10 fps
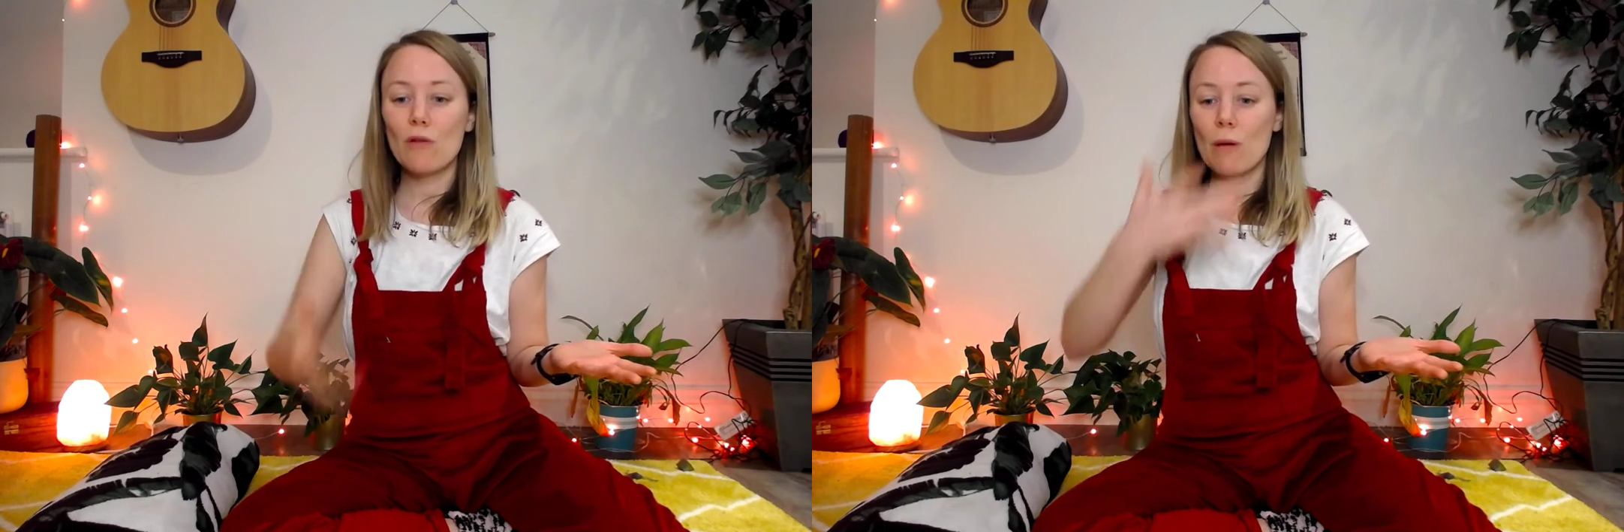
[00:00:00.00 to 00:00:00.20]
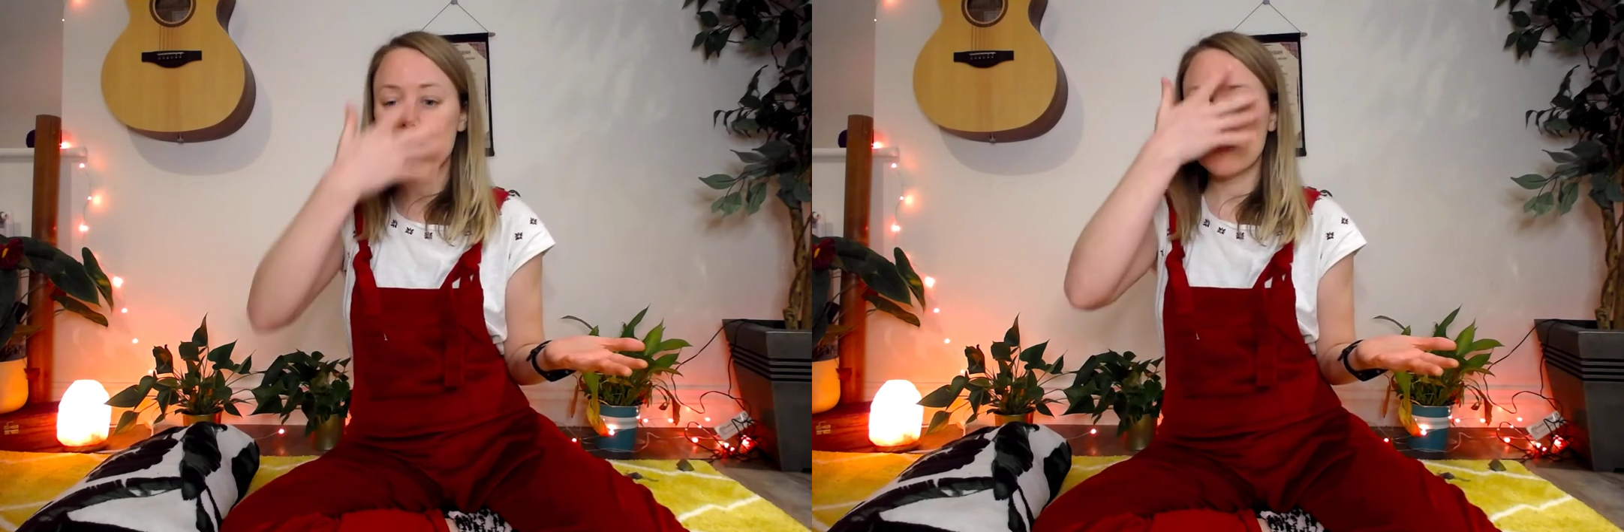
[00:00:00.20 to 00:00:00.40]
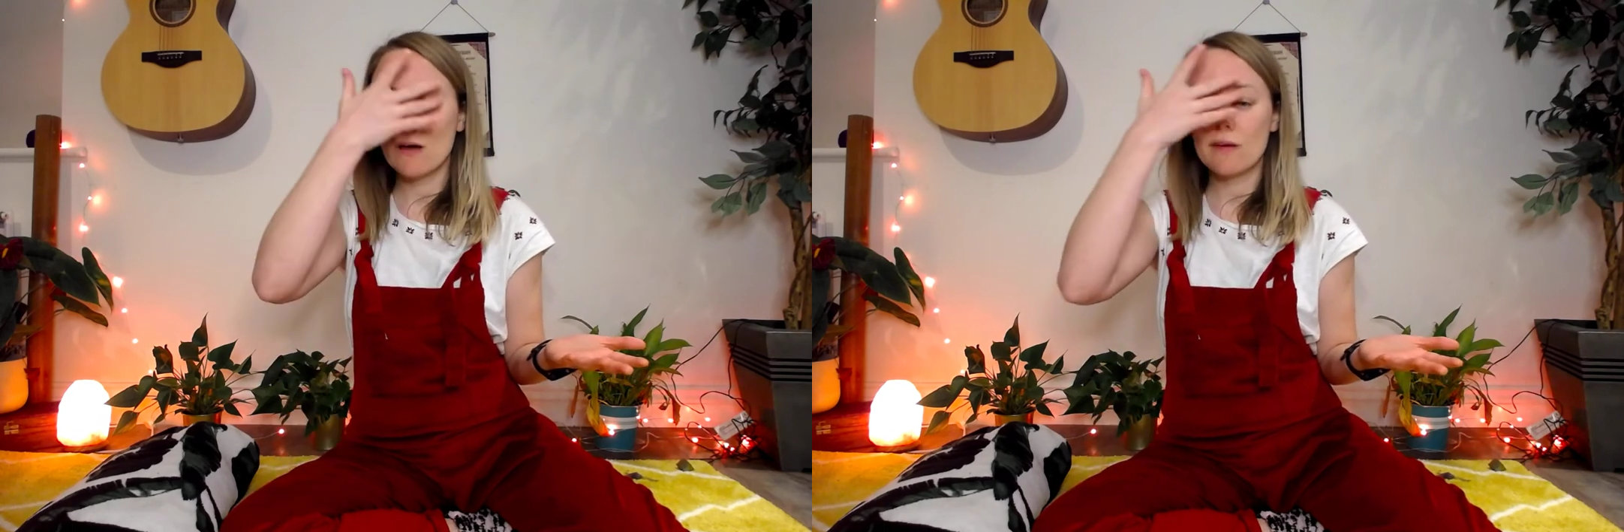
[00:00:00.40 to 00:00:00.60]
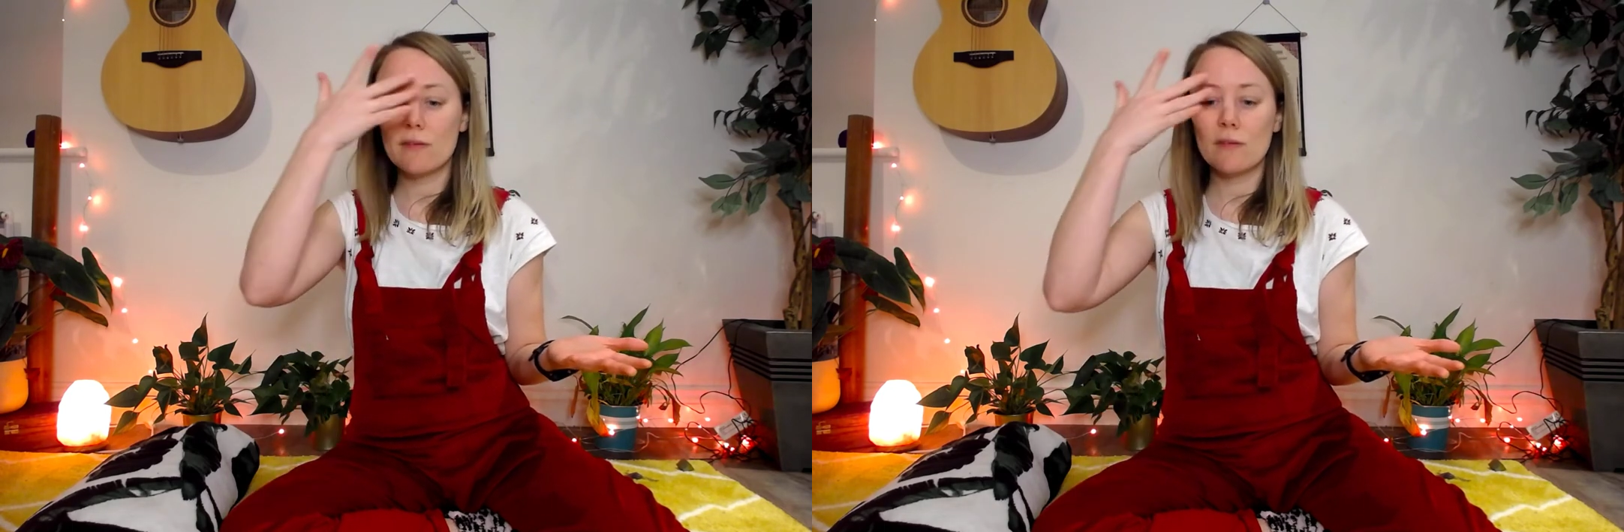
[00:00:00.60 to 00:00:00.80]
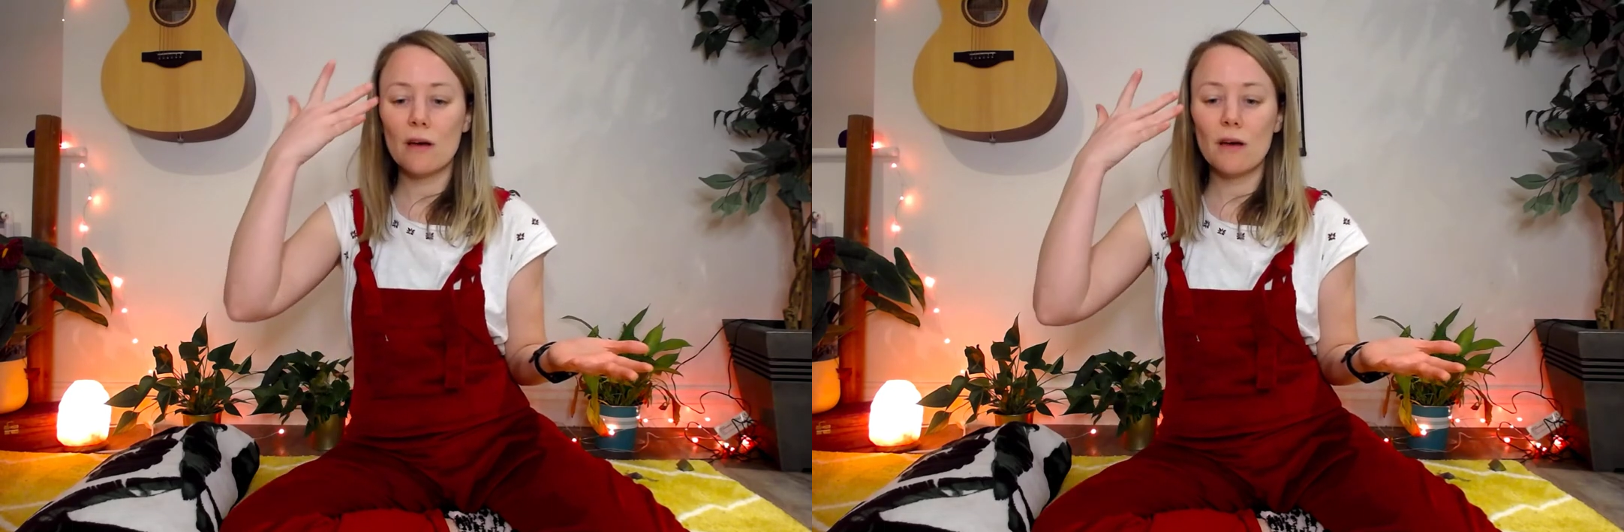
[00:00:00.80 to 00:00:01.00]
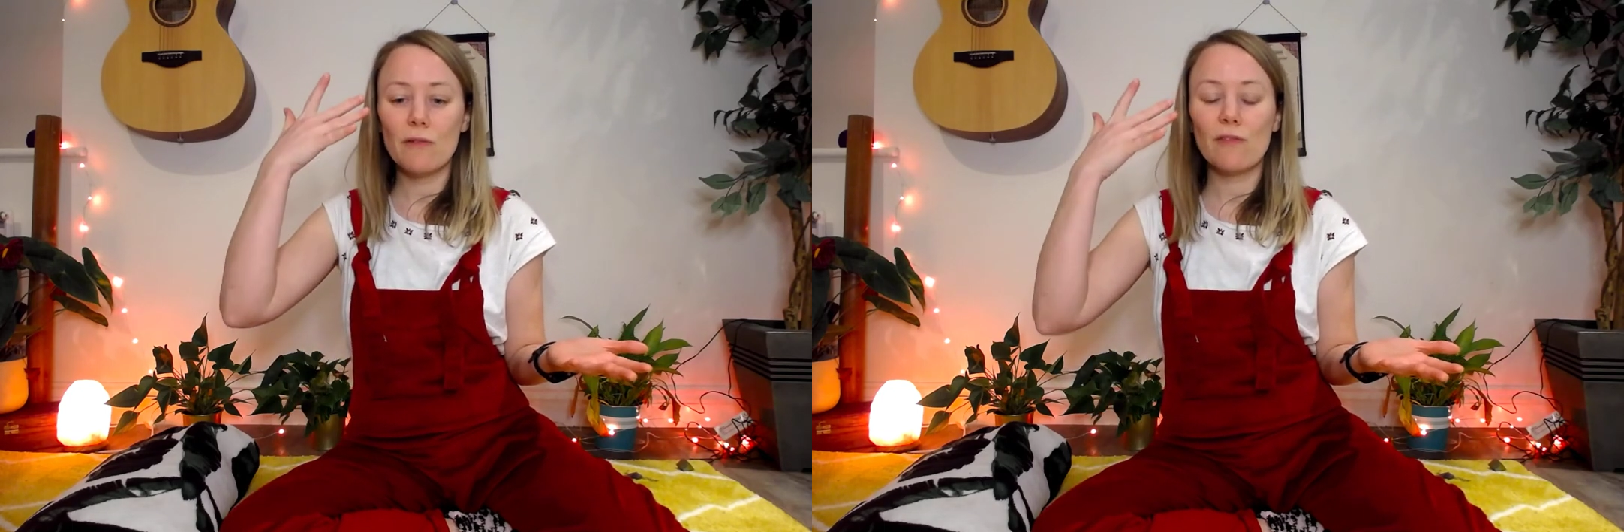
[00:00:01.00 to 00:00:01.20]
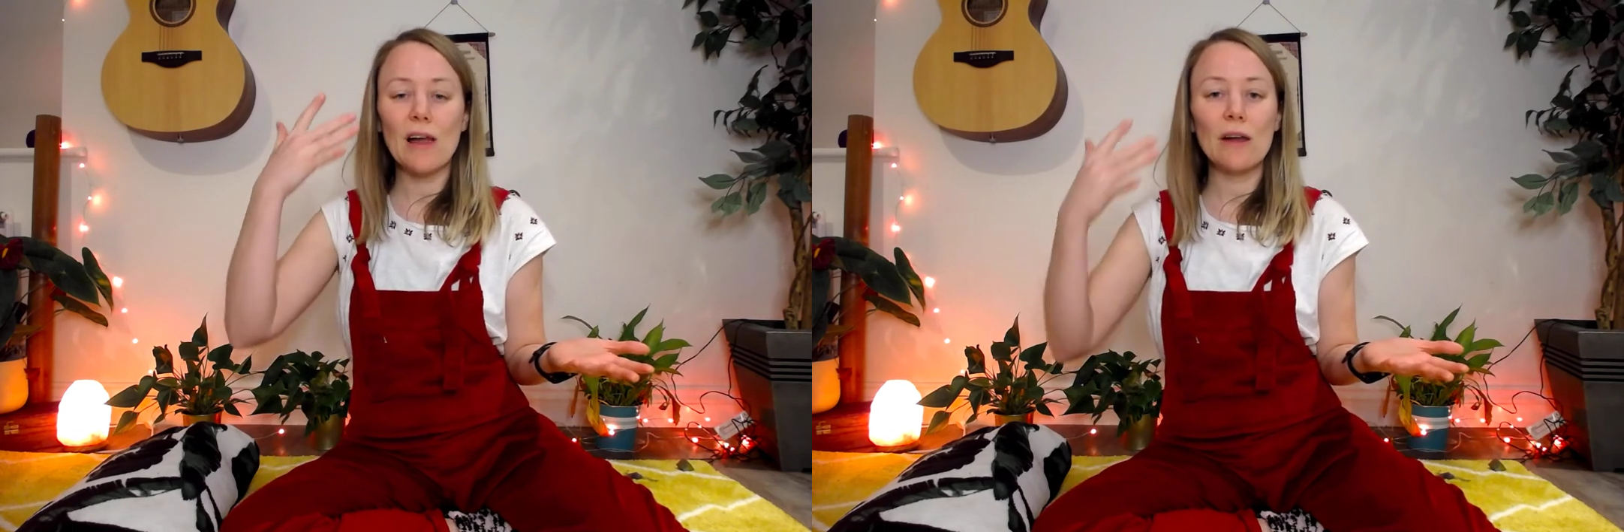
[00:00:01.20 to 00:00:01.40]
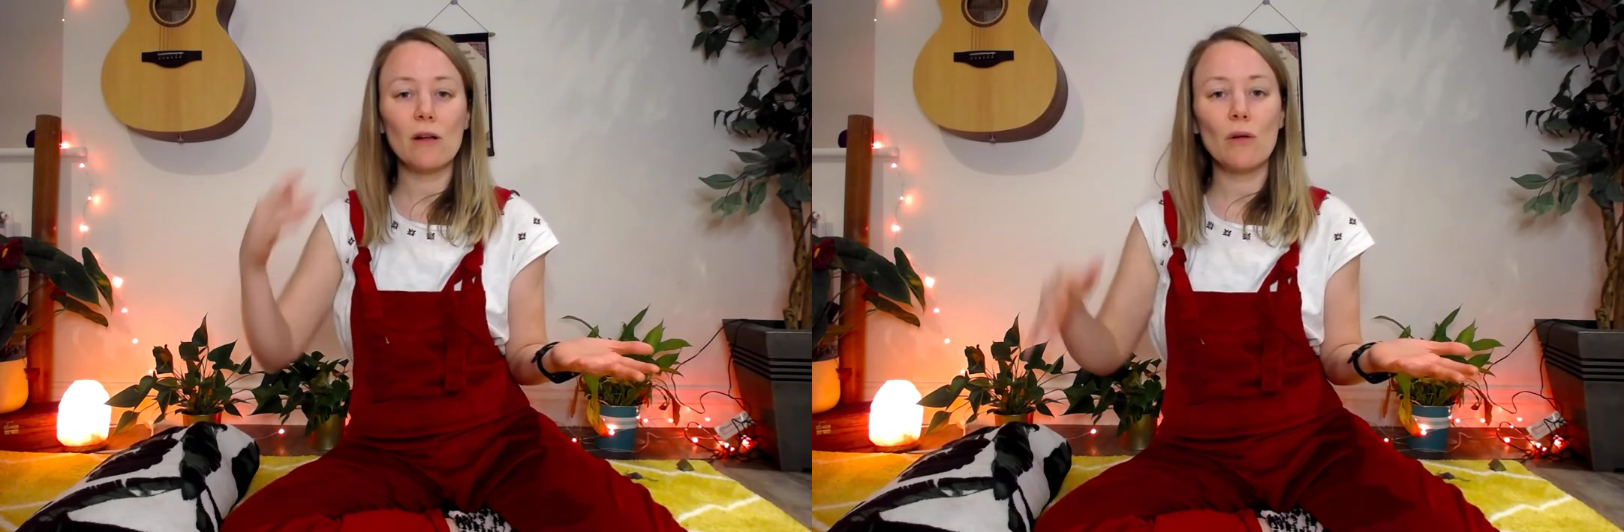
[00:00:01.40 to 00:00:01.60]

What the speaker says: Maybe a nice flannel